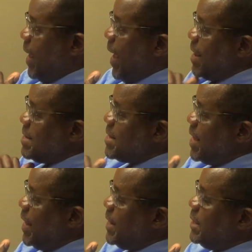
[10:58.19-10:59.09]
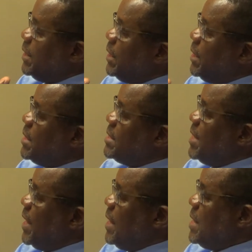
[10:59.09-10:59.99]
and then
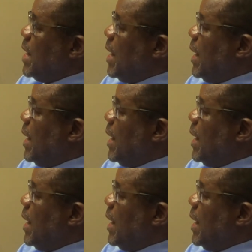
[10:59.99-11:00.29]
they